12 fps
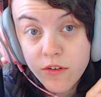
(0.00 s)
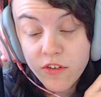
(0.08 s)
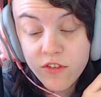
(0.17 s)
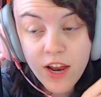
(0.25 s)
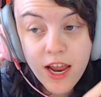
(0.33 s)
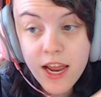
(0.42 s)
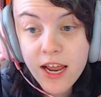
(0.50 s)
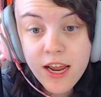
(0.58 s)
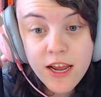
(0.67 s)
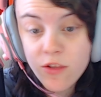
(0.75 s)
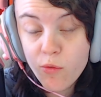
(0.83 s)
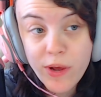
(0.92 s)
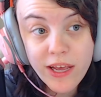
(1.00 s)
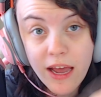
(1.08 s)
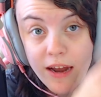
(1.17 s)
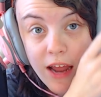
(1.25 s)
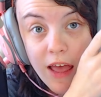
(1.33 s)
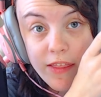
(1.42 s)
stay the
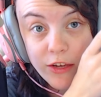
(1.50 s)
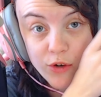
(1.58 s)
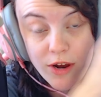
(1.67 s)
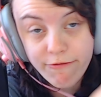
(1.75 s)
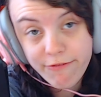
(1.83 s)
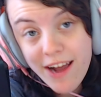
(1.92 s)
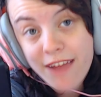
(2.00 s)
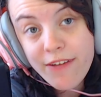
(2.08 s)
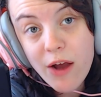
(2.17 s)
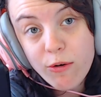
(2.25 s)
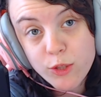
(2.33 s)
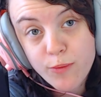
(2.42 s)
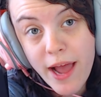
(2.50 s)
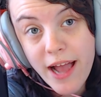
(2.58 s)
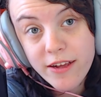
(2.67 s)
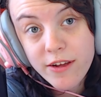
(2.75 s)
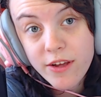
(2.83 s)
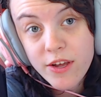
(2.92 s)
weekend, and then drive 5 hours
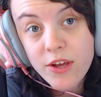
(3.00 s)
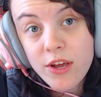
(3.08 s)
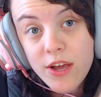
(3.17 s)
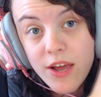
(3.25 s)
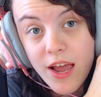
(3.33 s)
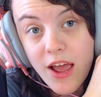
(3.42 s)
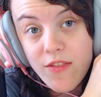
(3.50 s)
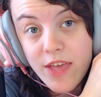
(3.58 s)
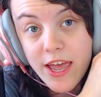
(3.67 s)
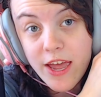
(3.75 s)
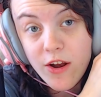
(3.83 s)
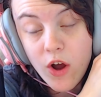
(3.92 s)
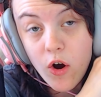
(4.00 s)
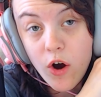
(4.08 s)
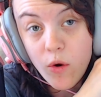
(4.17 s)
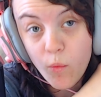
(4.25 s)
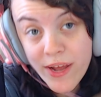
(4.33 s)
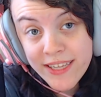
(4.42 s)
back. And then
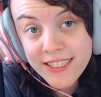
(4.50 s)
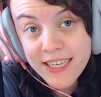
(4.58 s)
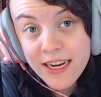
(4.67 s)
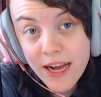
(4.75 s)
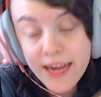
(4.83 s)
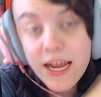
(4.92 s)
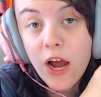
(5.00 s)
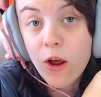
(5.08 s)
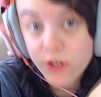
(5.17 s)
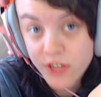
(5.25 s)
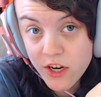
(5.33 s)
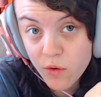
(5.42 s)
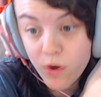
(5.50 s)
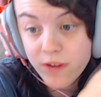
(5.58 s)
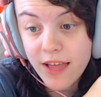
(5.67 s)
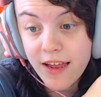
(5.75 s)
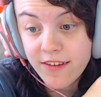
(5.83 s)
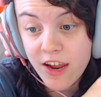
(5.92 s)
on Wednesday night, I also had to
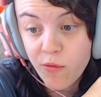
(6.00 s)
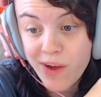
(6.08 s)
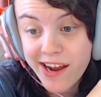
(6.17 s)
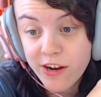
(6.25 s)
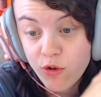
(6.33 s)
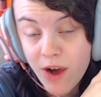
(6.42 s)
work that day. We had to